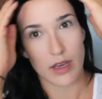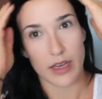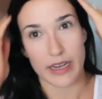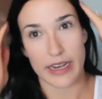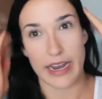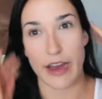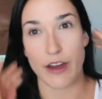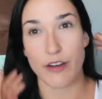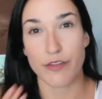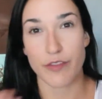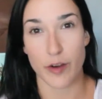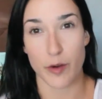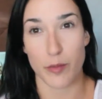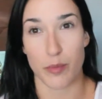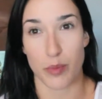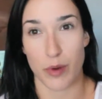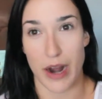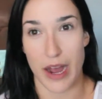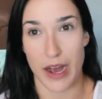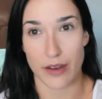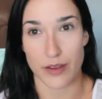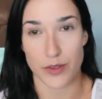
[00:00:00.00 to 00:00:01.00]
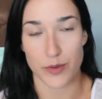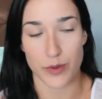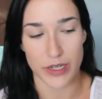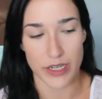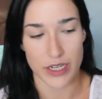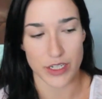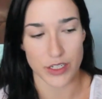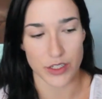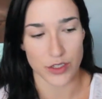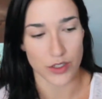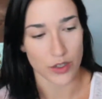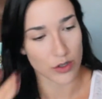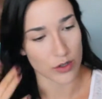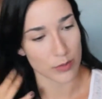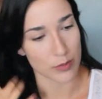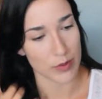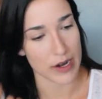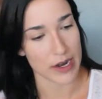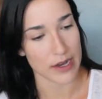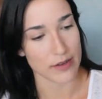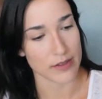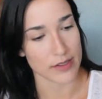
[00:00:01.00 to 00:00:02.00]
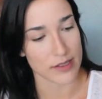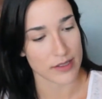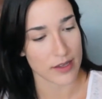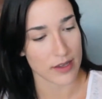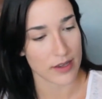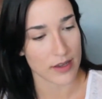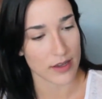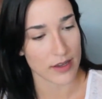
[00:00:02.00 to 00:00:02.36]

Now for brows, we're going to go to brows.